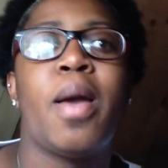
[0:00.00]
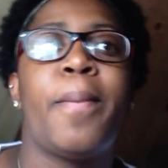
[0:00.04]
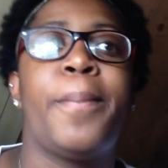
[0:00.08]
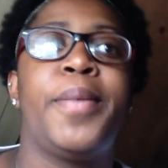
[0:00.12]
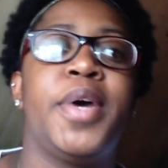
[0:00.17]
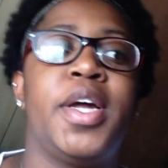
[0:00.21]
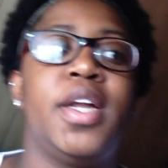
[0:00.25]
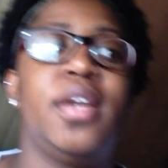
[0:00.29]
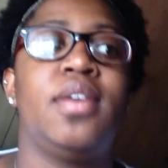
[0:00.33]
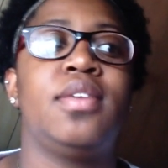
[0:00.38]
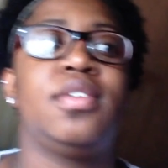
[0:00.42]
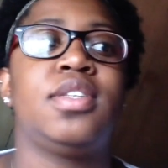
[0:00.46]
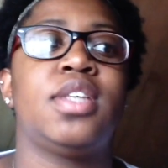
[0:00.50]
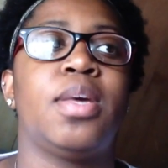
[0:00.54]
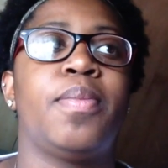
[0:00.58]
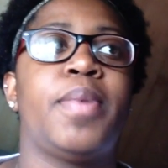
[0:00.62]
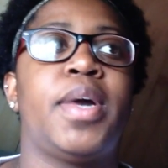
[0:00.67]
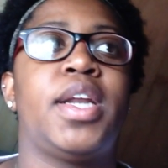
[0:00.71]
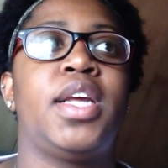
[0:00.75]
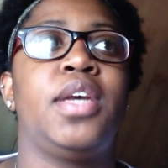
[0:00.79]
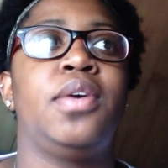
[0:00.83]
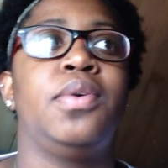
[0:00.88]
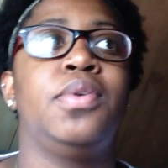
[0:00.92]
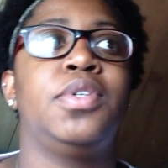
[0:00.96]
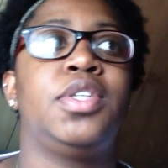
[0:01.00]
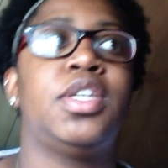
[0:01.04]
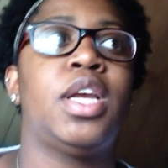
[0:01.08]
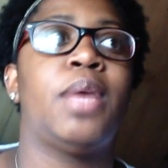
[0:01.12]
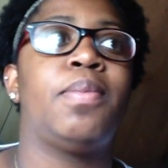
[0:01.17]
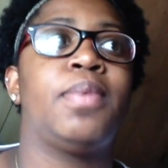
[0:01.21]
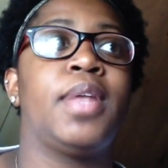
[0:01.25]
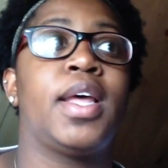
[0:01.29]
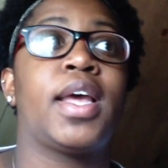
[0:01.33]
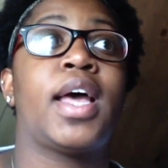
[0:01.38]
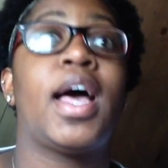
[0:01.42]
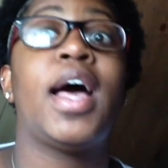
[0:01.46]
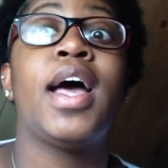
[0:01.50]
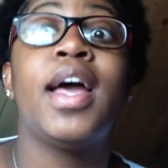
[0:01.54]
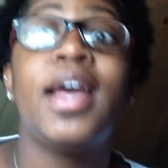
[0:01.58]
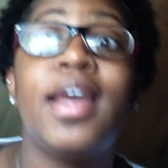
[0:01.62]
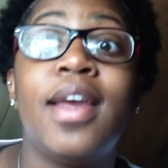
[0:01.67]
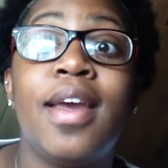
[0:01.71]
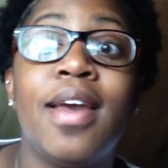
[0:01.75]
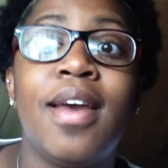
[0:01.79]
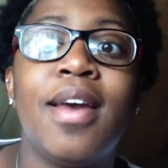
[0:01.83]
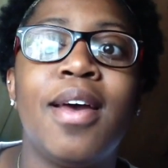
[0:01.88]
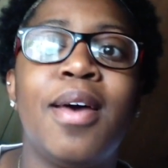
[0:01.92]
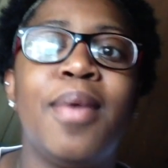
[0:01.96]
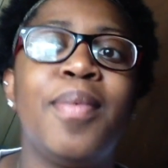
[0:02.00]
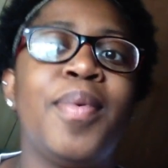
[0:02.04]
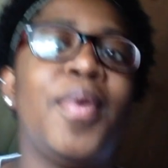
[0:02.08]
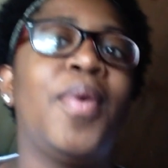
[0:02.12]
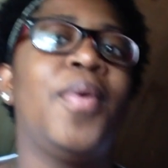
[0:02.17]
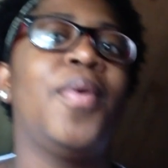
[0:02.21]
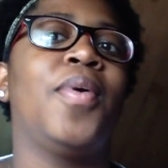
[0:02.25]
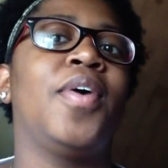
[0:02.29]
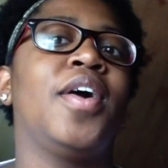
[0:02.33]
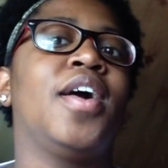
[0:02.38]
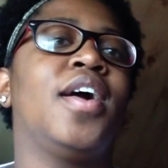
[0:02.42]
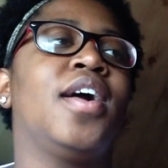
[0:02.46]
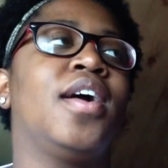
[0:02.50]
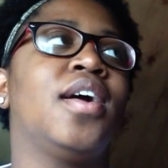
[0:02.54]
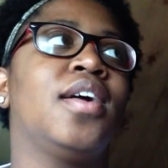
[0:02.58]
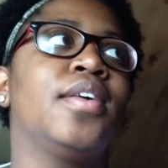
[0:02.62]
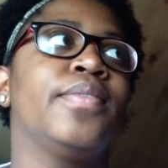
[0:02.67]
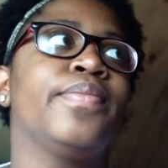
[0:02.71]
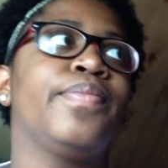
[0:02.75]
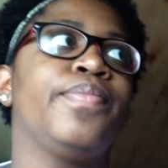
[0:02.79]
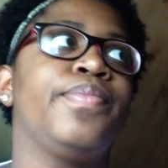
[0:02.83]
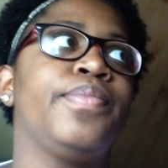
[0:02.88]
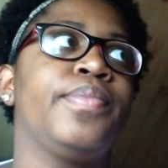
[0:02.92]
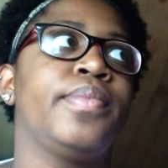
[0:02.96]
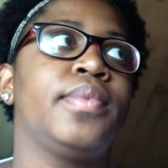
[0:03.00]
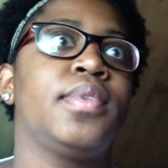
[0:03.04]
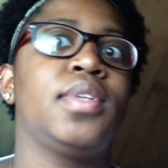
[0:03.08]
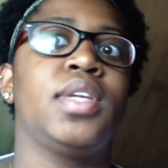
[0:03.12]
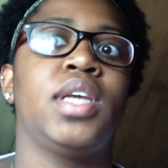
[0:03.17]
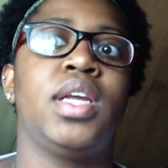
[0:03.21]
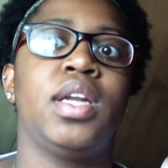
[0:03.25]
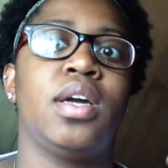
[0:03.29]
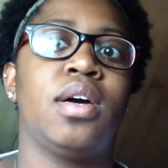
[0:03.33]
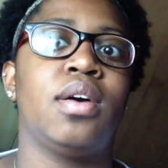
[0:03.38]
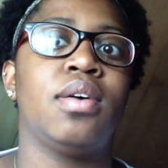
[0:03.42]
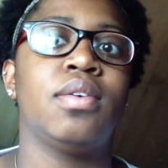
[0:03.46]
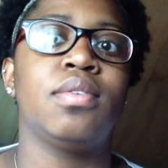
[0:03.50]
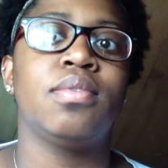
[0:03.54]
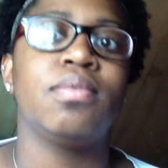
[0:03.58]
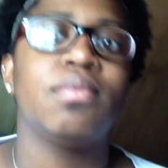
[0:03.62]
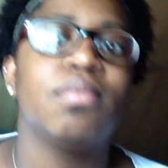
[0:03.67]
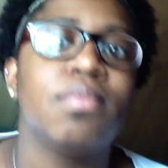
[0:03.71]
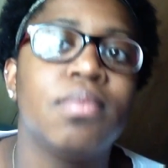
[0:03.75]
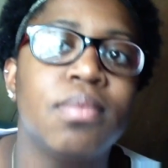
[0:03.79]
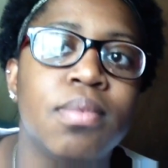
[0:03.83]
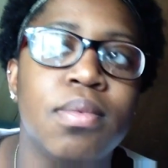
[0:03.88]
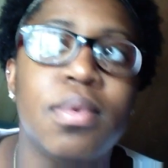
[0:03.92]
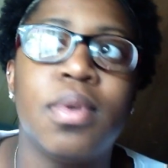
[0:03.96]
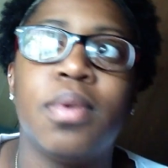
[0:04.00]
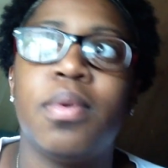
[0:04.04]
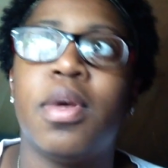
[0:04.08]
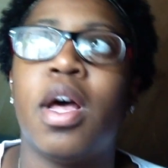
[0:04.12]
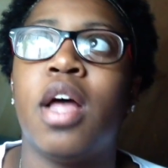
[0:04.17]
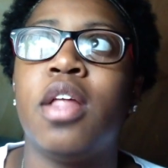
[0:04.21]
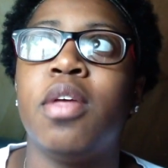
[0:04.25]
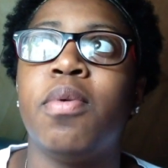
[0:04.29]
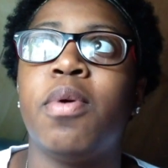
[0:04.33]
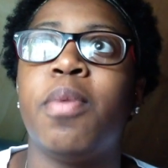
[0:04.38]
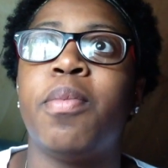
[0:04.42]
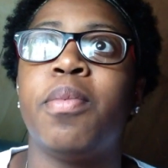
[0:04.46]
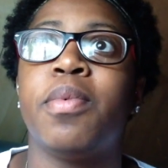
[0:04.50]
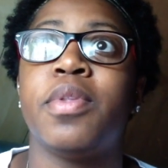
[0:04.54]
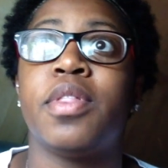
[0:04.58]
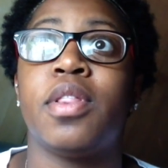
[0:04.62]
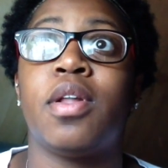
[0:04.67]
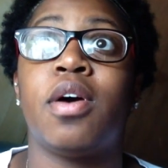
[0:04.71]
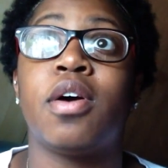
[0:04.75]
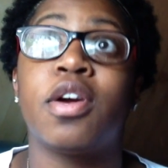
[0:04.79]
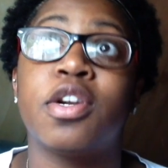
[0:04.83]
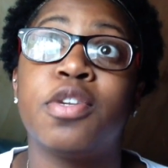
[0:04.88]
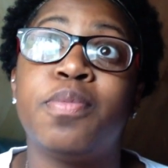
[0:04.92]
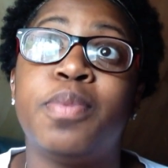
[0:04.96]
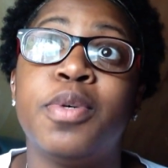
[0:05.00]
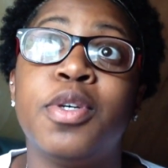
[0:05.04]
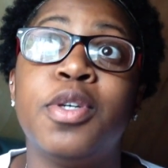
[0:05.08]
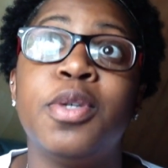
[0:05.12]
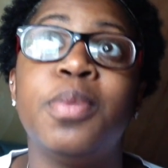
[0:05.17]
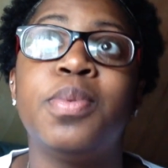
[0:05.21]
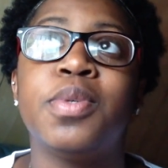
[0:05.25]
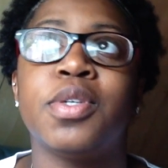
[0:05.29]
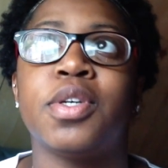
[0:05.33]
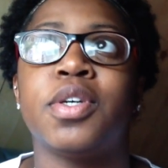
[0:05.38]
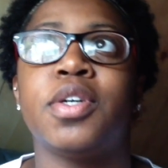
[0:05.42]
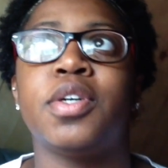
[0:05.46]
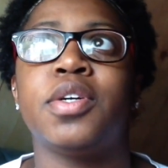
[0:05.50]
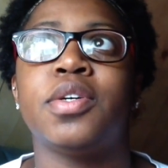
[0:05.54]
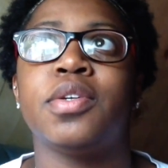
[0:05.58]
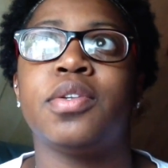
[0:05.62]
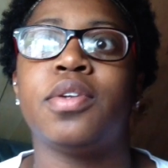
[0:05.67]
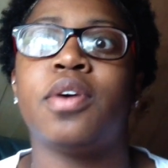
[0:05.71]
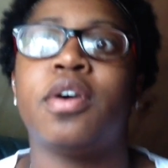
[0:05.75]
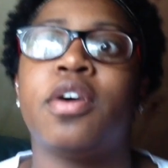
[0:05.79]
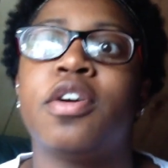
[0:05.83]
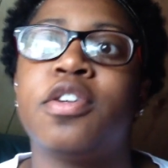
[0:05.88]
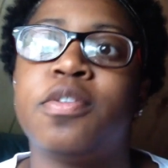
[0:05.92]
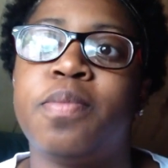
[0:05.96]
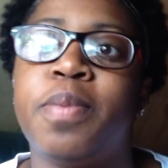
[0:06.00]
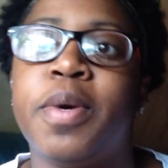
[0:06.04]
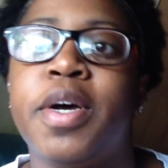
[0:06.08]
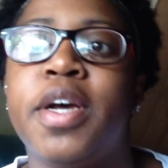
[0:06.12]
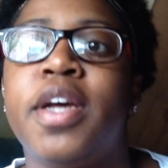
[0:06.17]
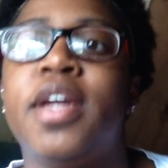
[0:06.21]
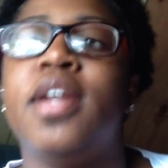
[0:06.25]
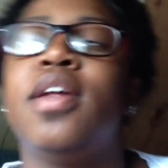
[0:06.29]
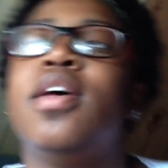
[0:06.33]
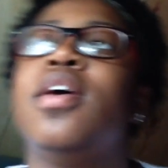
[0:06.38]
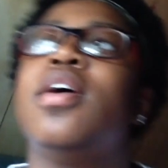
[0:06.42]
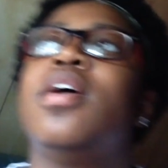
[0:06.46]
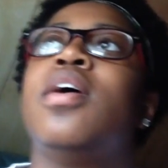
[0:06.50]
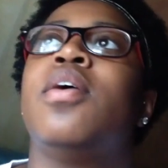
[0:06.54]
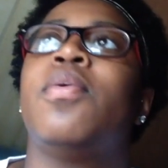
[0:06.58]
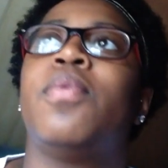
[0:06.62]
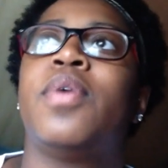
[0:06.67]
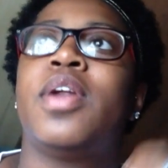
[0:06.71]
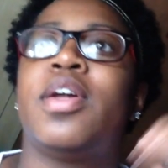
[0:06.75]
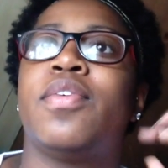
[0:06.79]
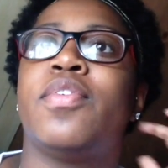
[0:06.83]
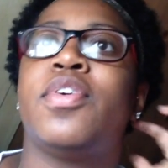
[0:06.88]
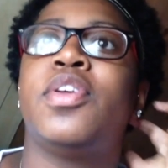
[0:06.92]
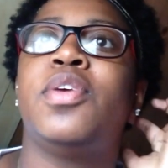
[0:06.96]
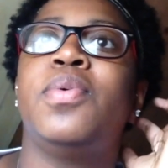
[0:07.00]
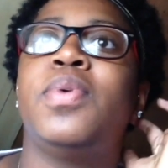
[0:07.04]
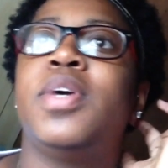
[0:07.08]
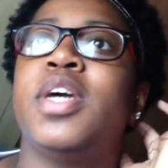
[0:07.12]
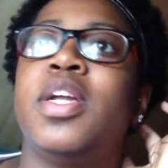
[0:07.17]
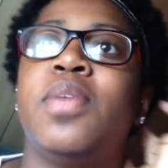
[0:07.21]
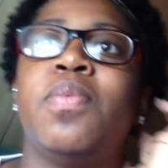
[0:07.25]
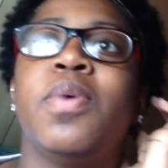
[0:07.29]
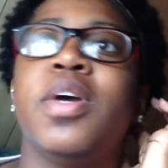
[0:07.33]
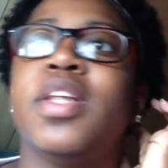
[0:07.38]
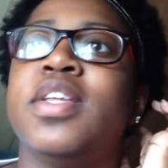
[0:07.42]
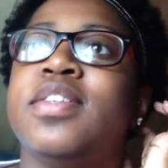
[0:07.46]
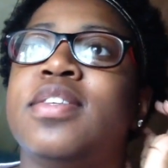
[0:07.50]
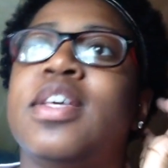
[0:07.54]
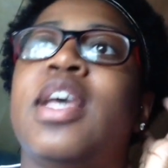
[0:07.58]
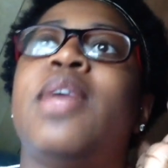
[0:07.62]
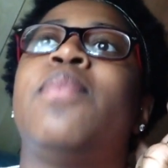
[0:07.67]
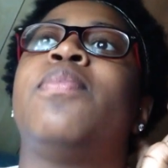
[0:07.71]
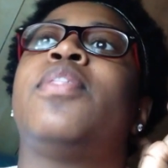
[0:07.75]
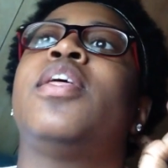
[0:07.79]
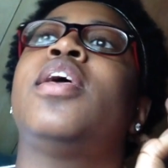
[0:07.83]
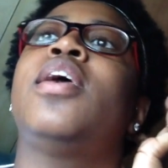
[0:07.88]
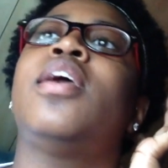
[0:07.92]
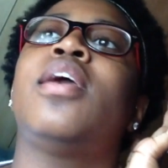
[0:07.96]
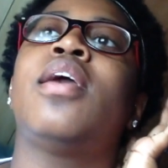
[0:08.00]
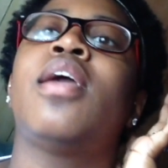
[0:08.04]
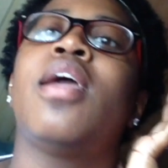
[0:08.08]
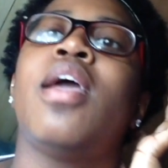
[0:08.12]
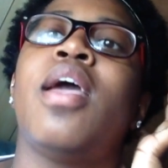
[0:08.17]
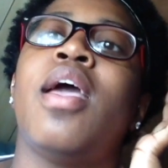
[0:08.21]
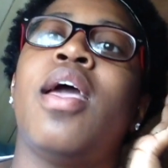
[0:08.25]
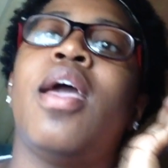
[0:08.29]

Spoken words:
But somebody who's shaped like I am, or, you know, other women with large boobs or large butt, whatever, you couldn't wear the same thing.